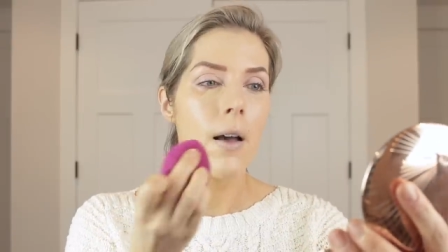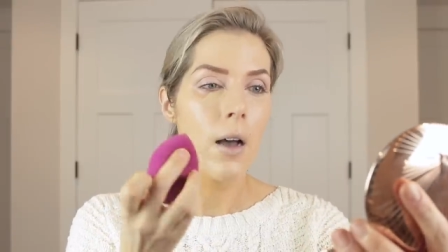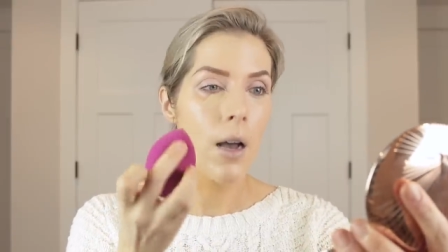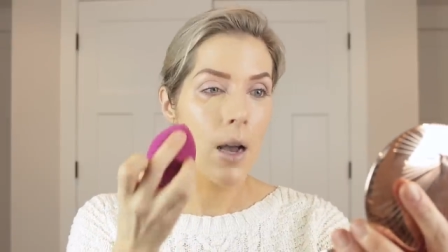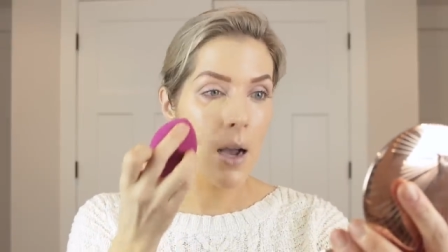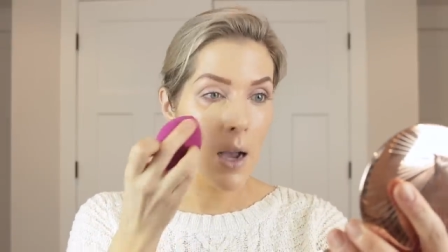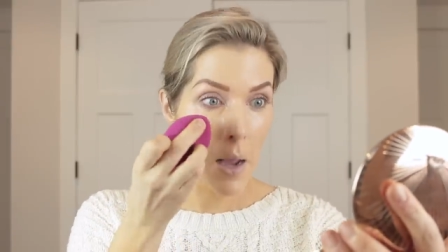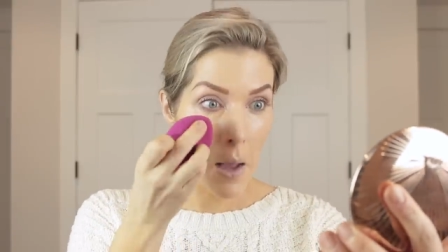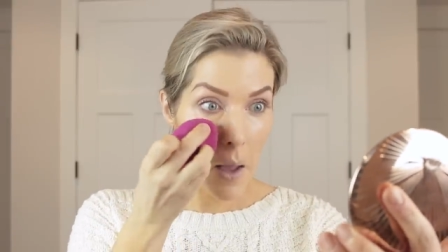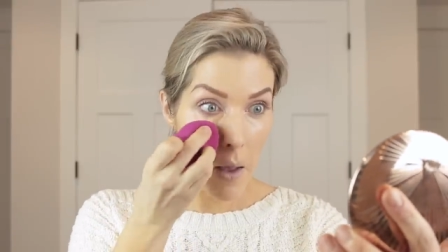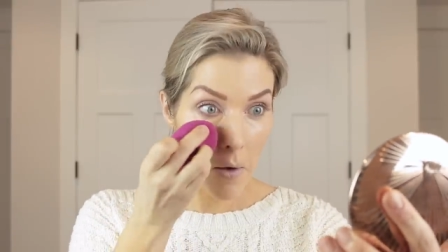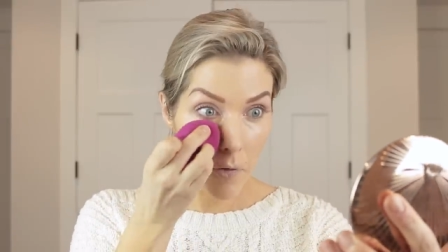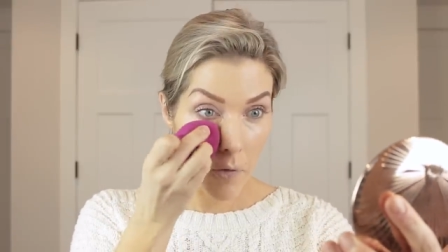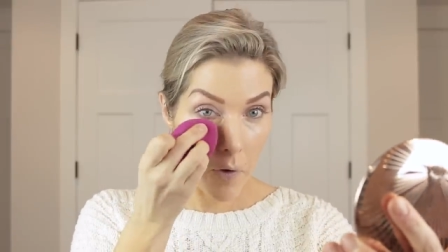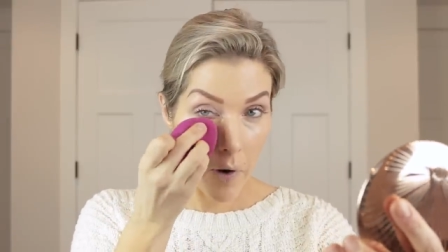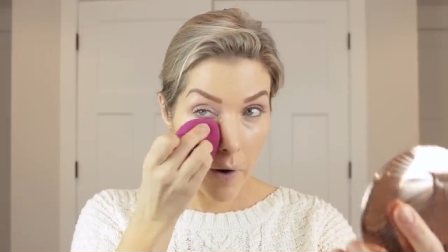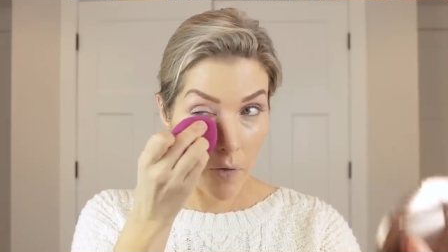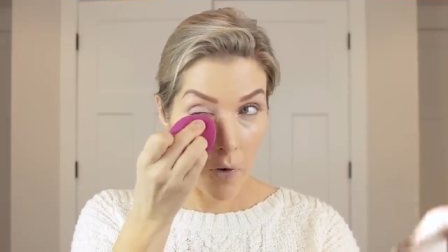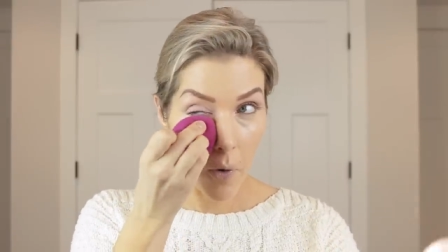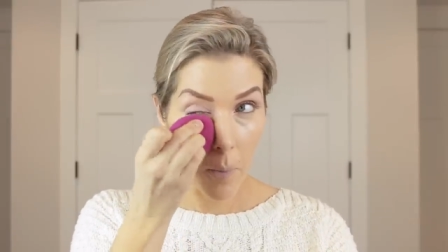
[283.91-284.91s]
I have
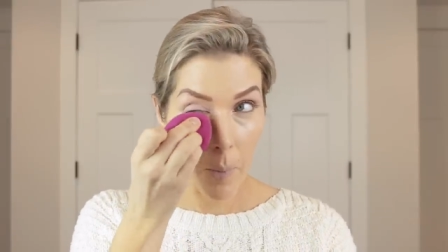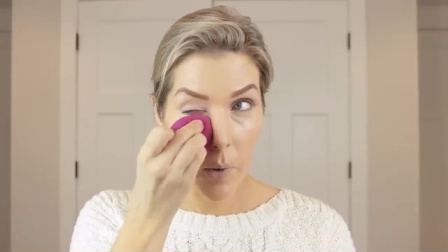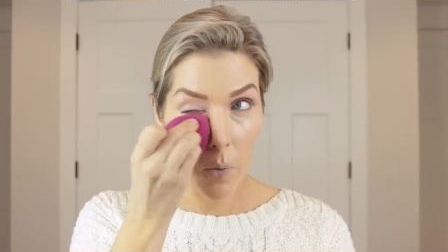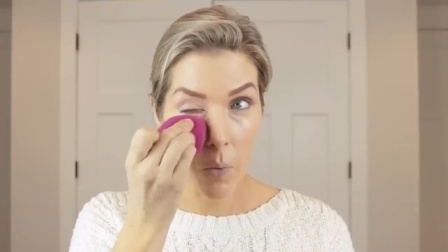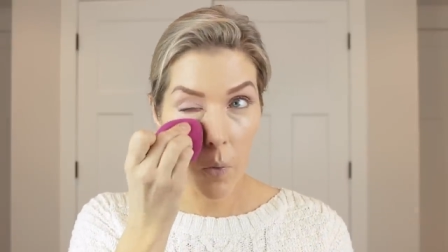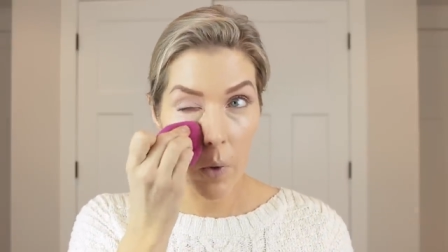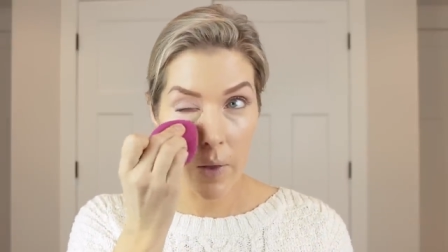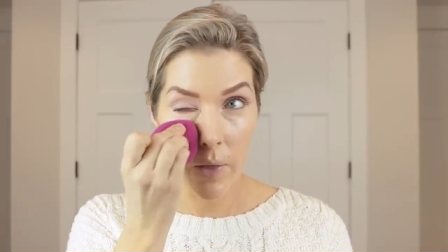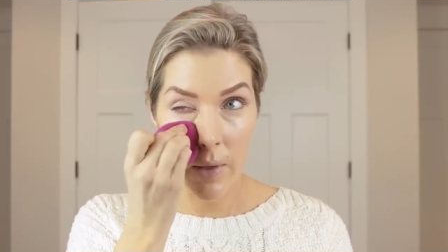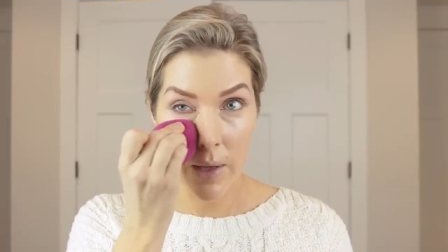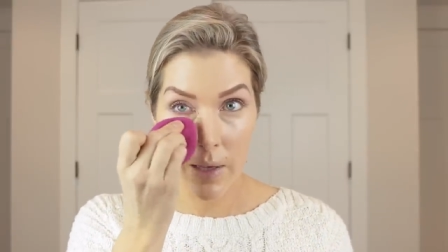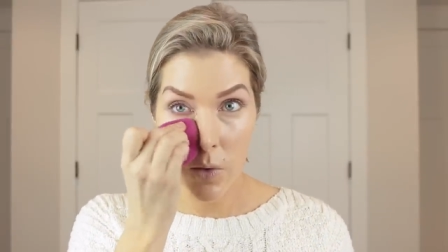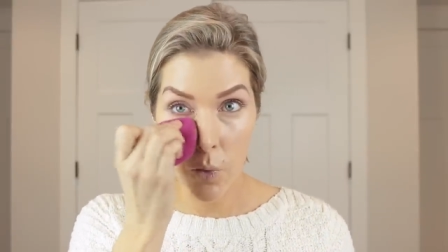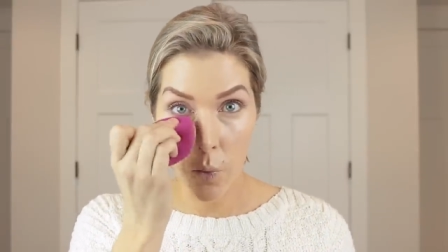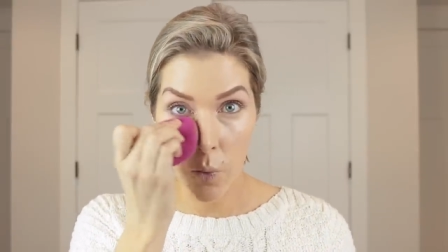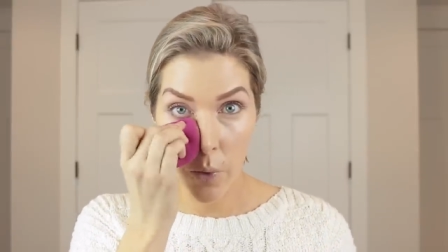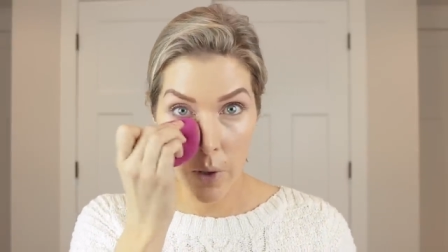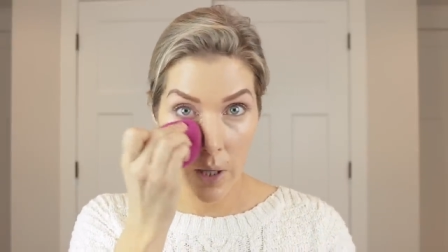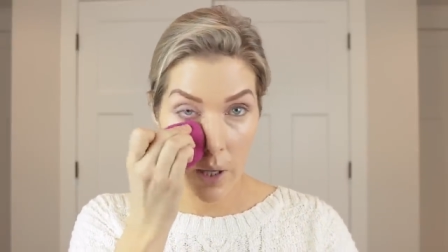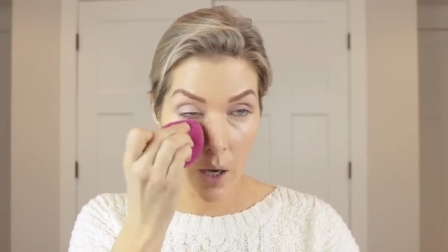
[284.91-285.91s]
never been one that's
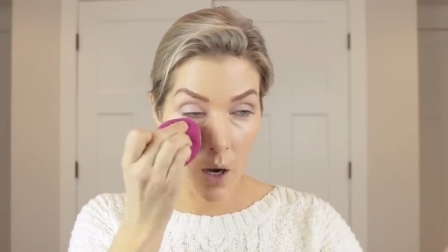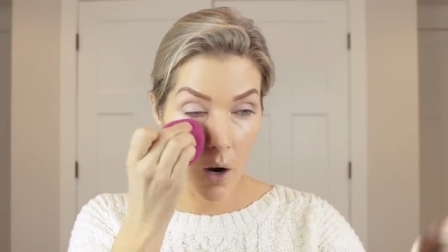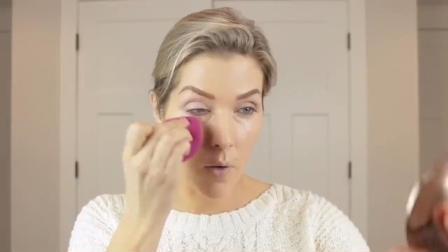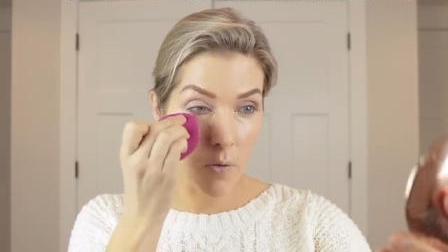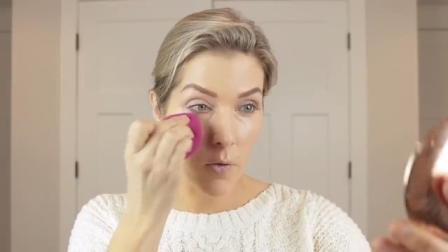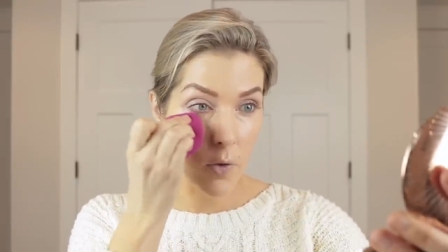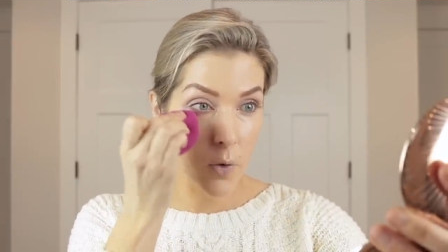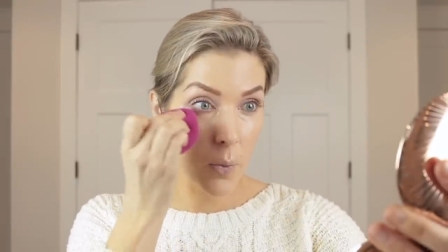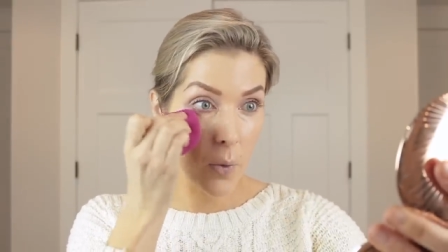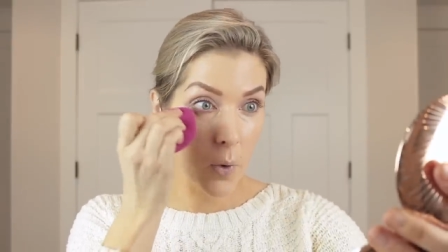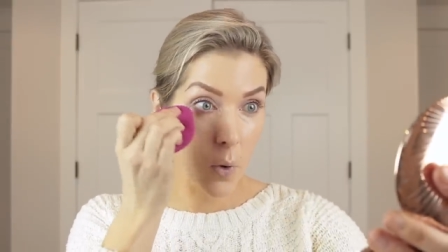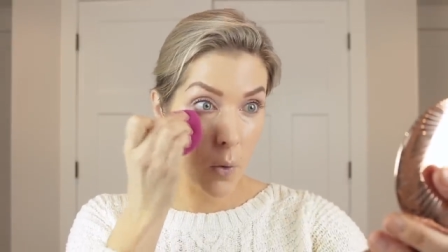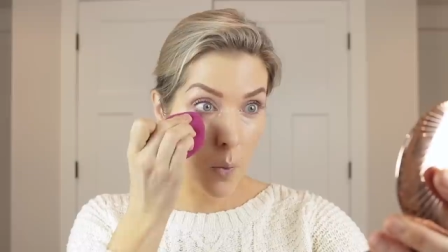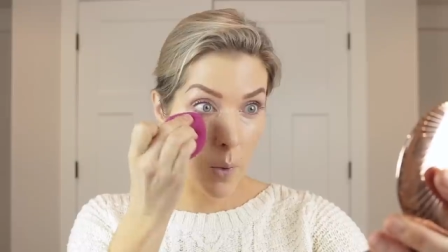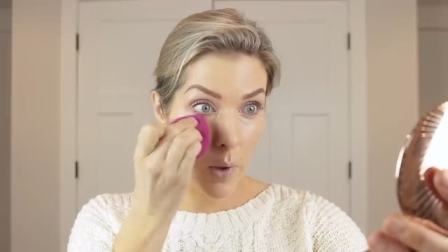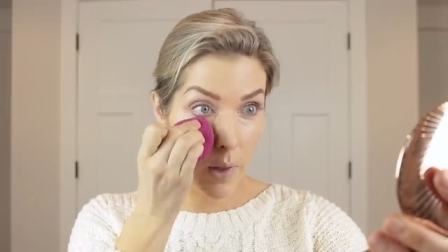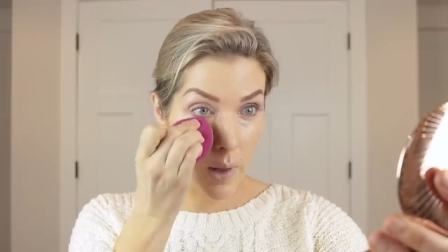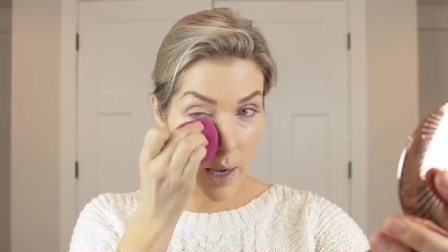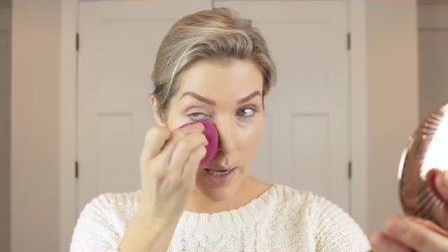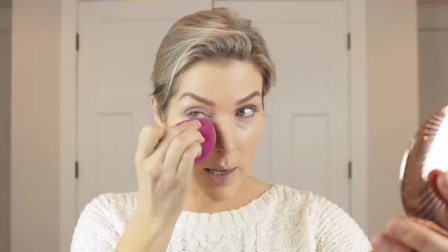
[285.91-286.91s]
really comfortable
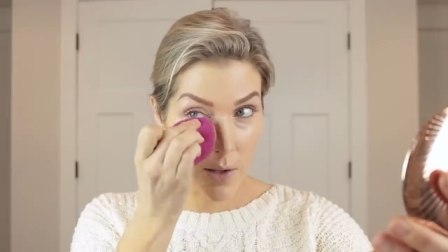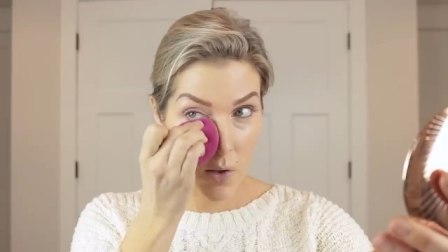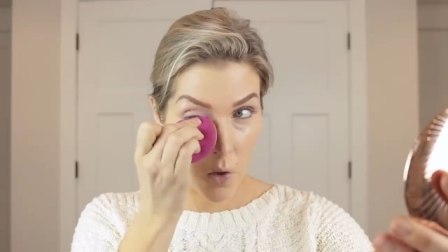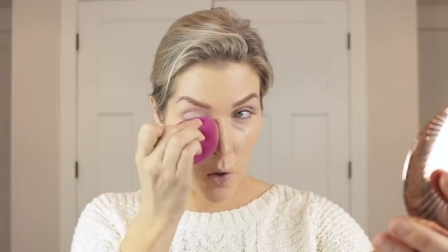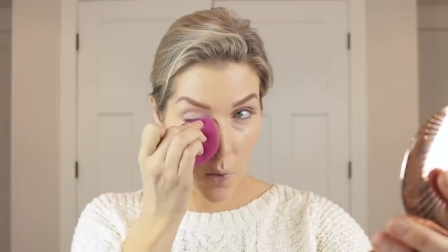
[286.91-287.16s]
with a